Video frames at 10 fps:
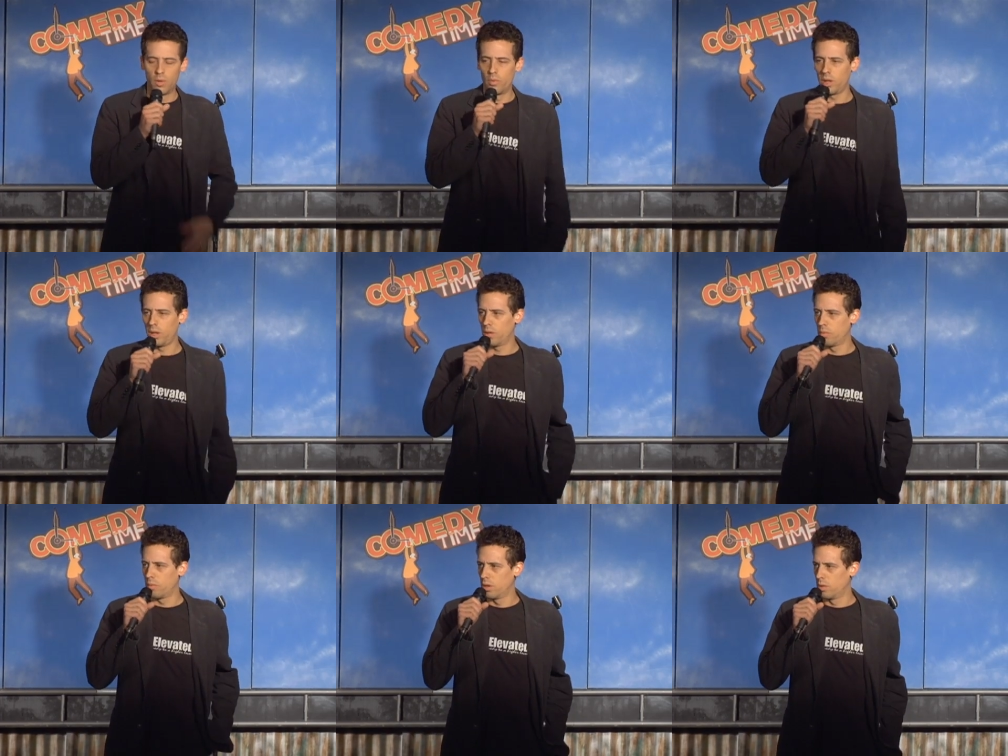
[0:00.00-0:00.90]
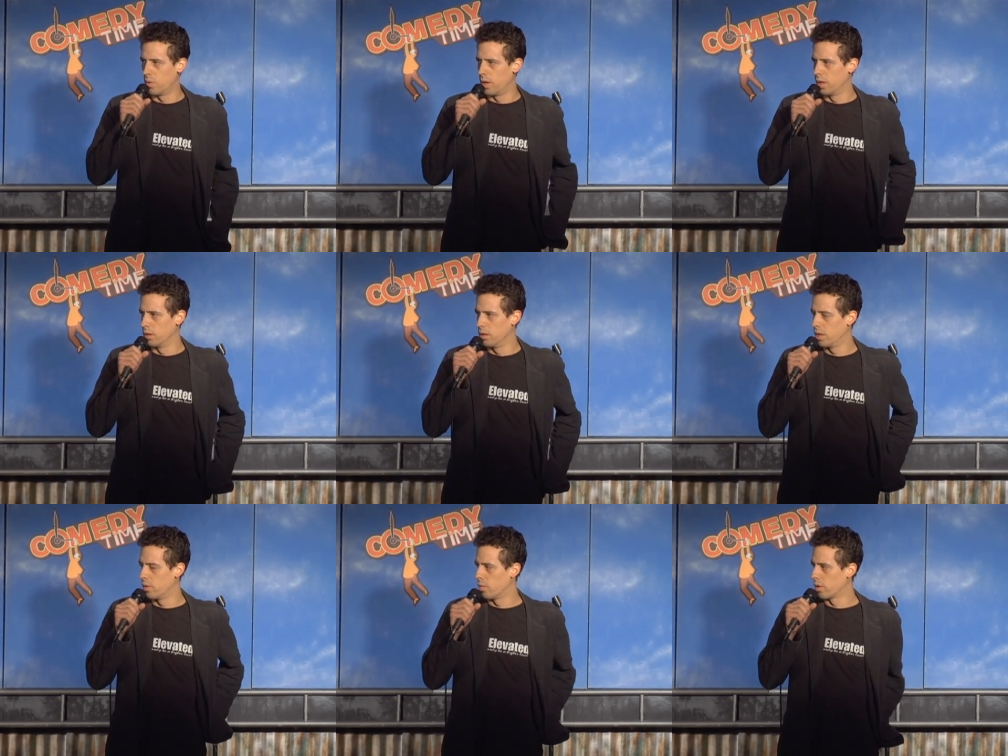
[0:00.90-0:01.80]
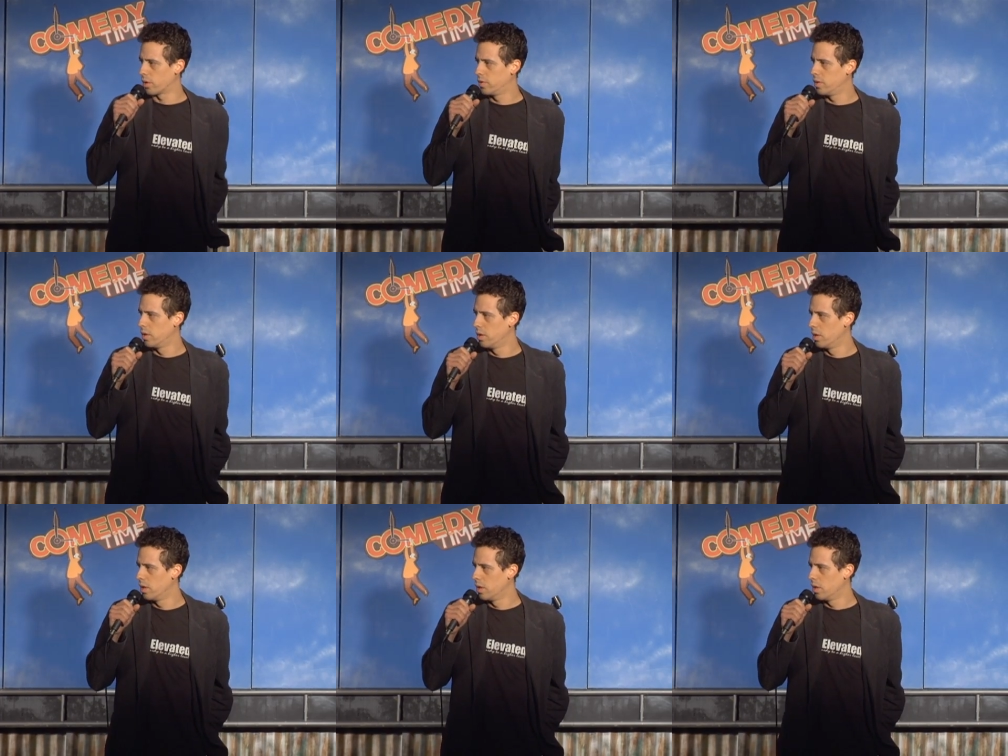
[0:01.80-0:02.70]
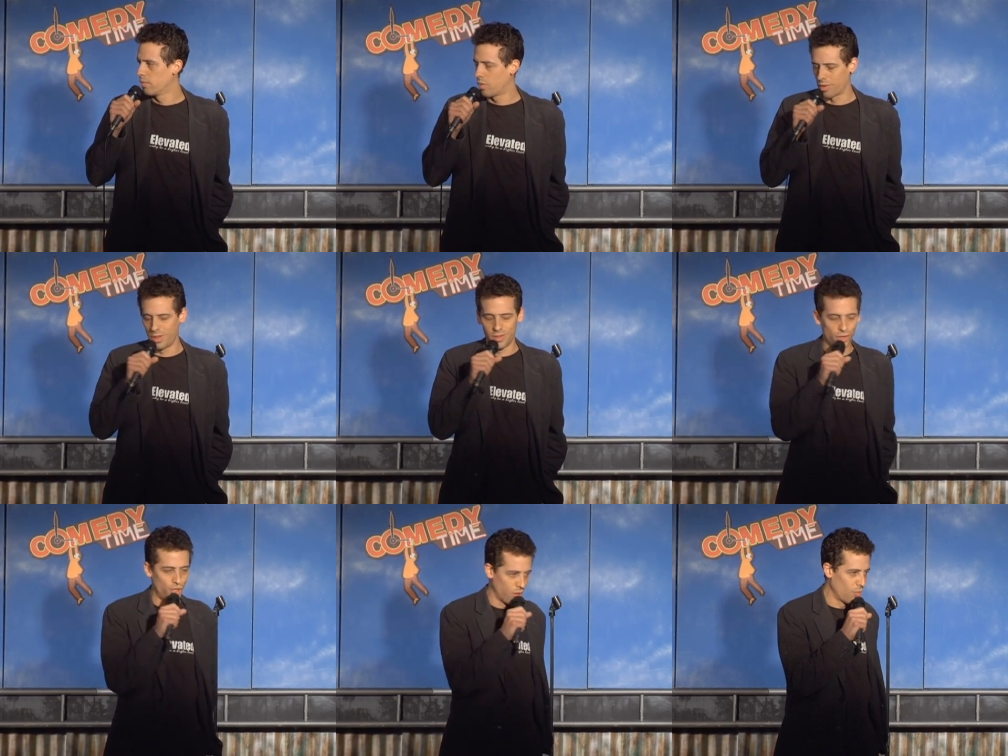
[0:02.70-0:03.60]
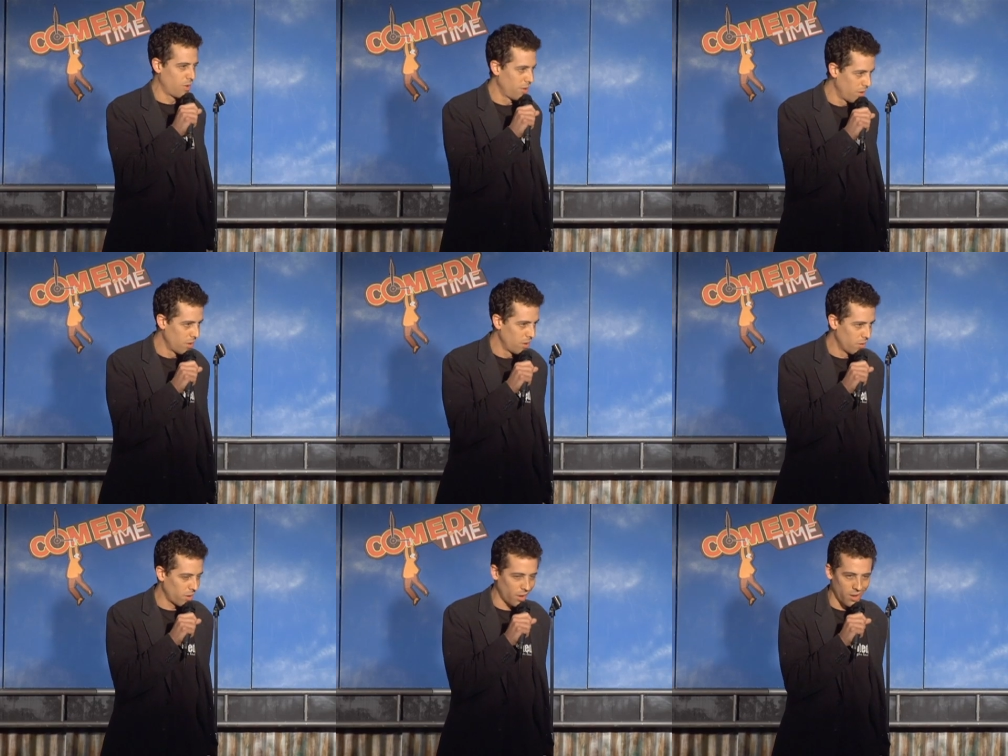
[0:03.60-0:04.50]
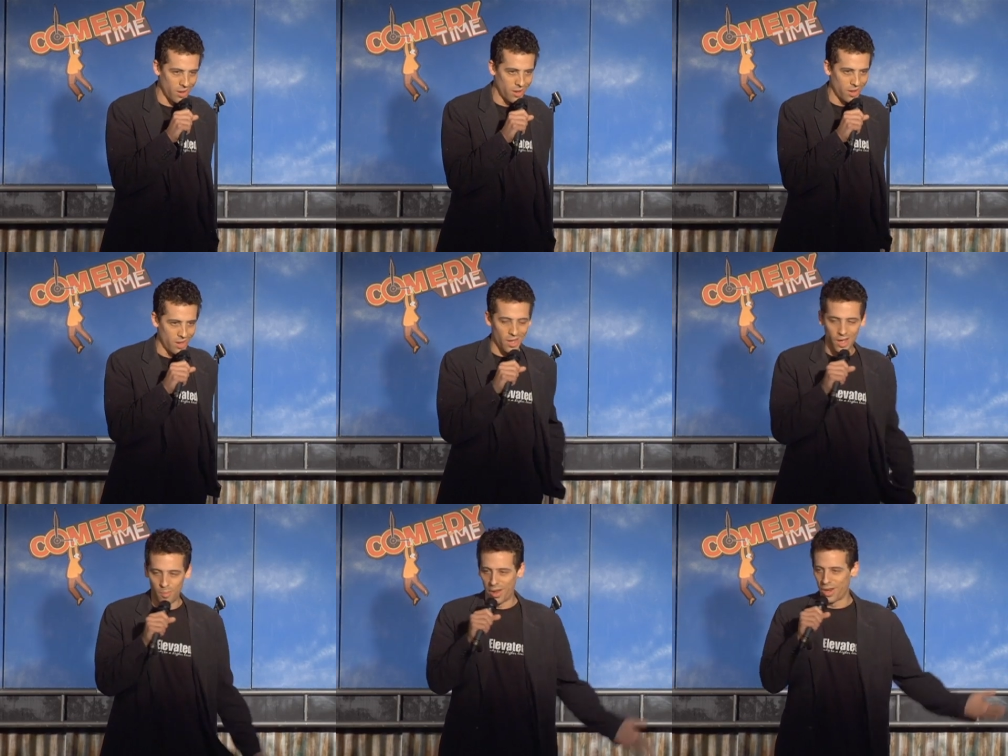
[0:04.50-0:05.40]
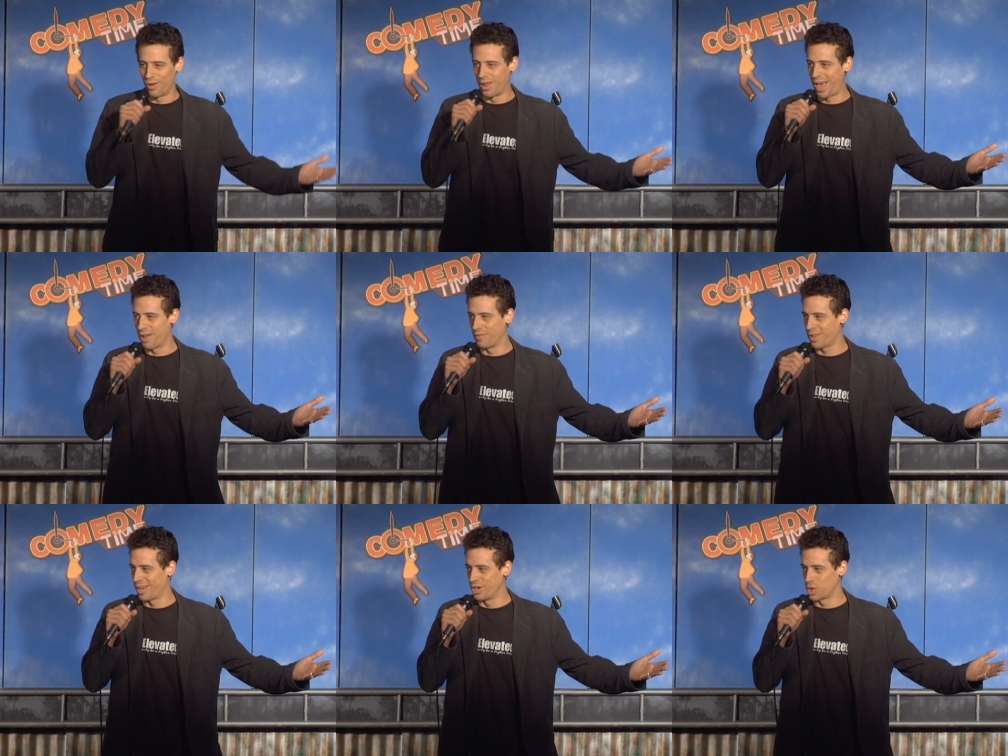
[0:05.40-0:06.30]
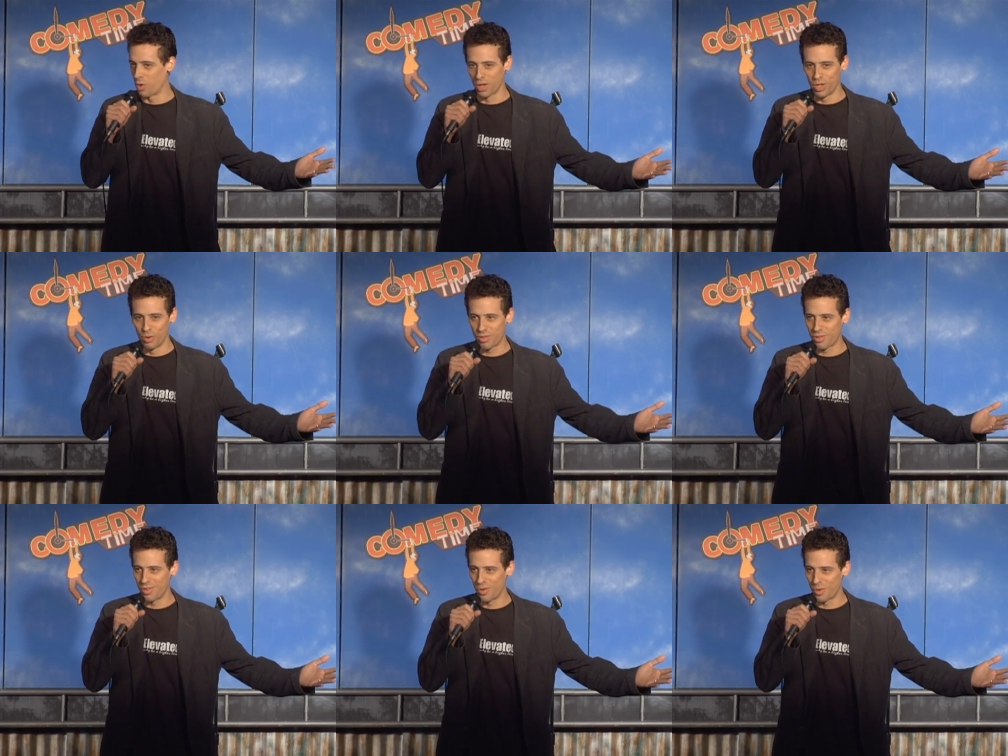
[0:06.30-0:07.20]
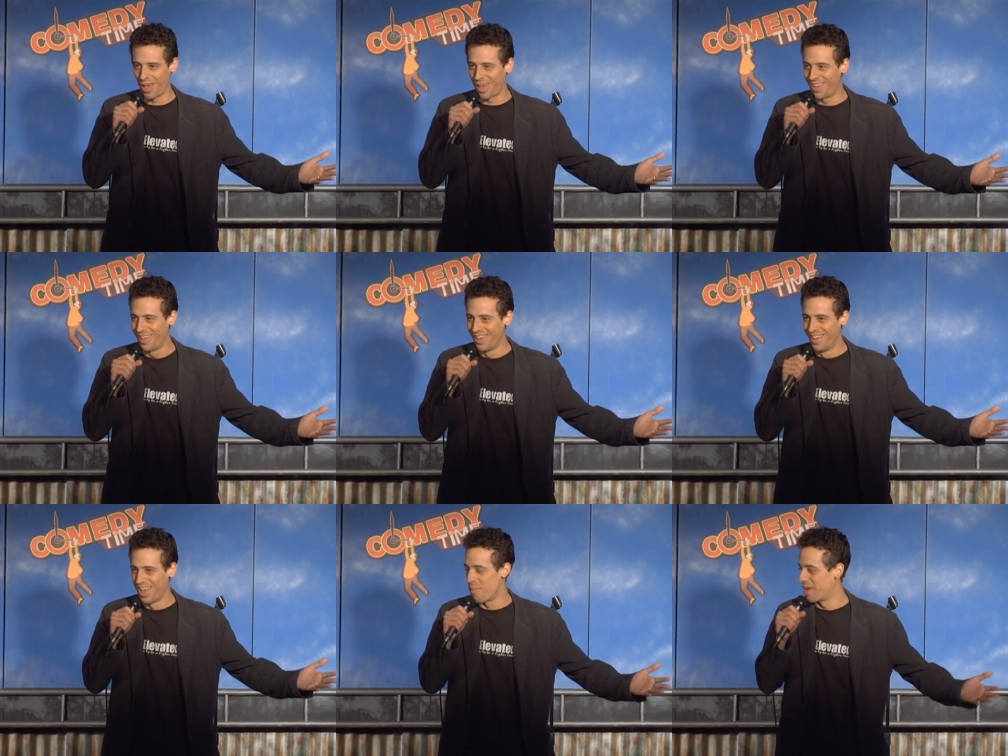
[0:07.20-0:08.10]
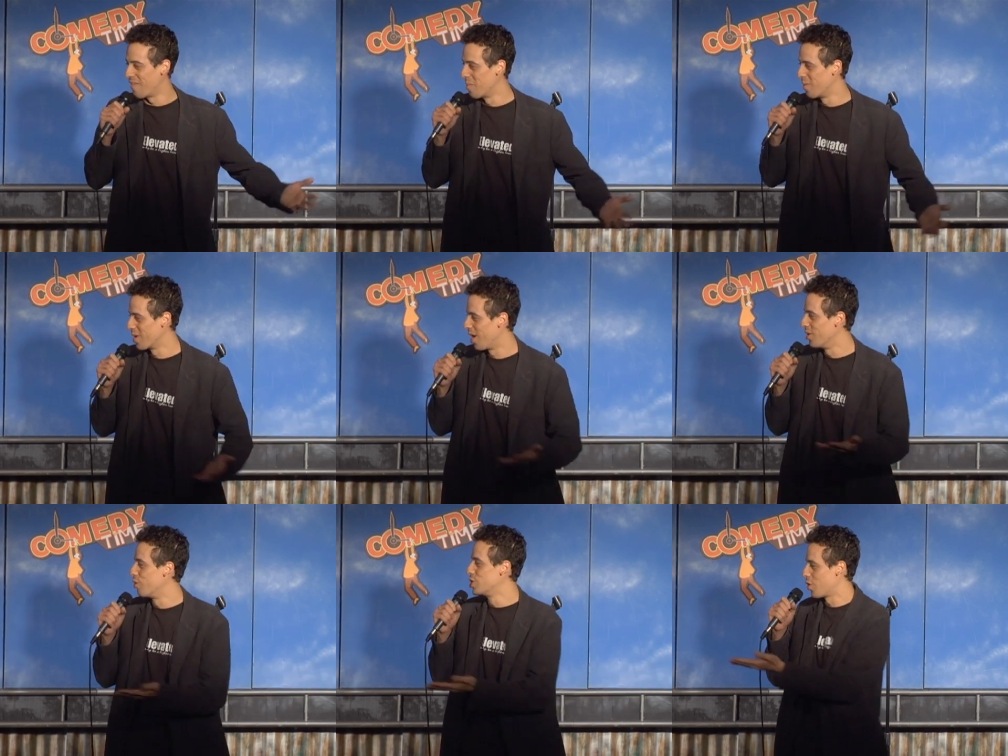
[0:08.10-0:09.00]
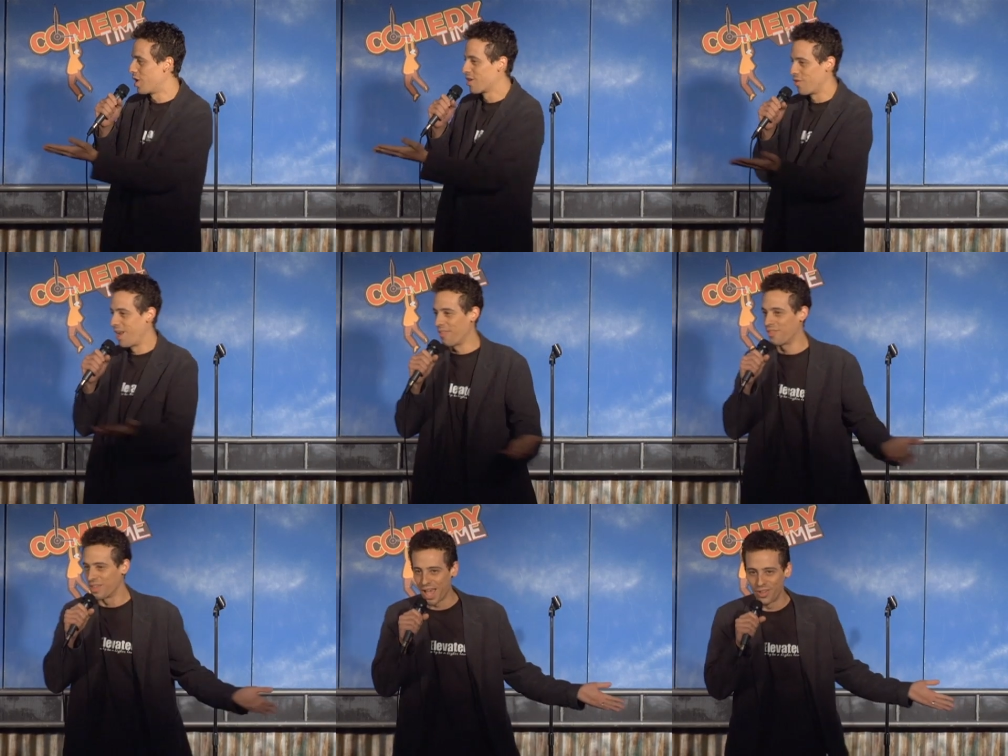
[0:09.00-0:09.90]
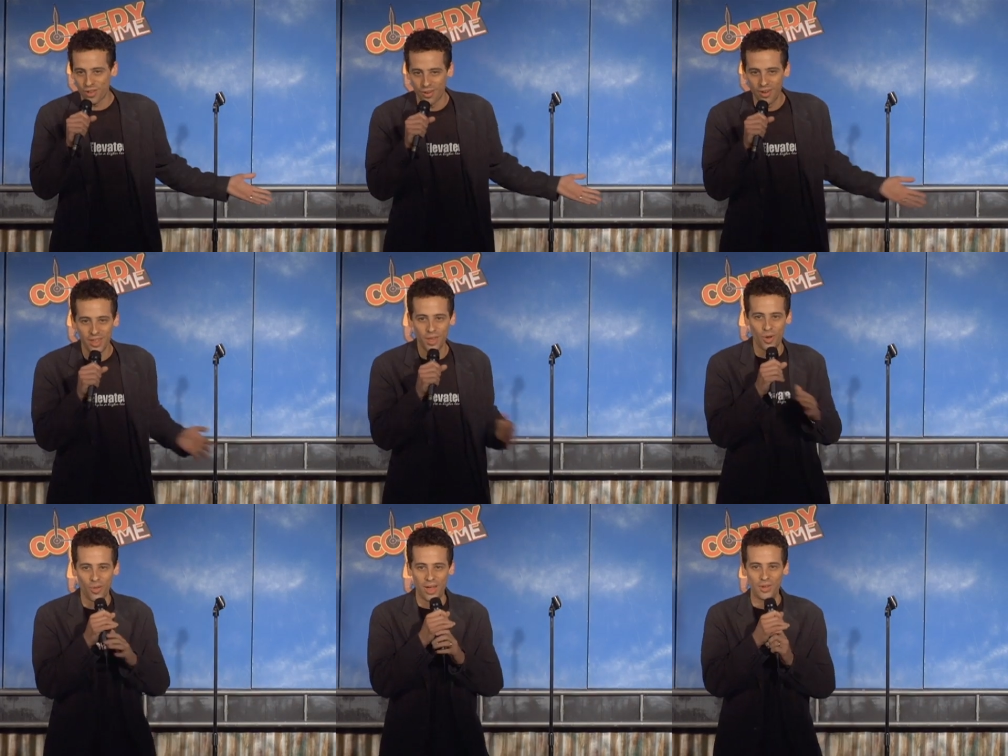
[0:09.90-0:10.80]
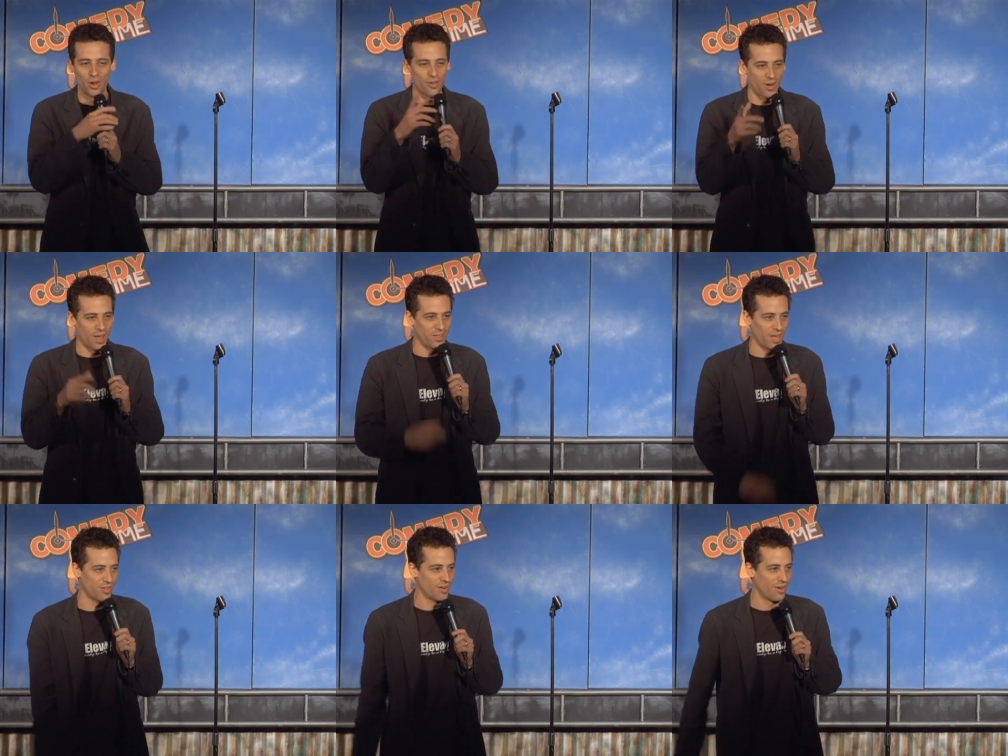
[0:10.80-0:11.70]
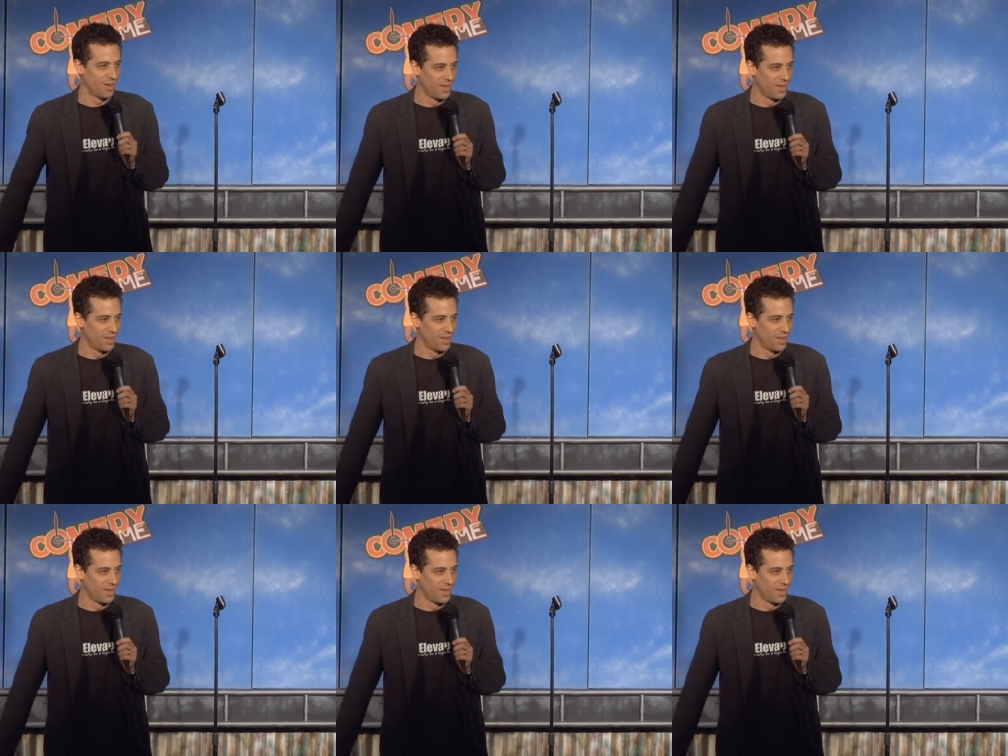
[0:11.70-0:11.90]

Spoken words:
Real well, that worked. Of course, that's a joke, okay? I'm not here to advocate drug use, okay? I mean, we all know drugs are not the answer. You know that, drugs are not the answer.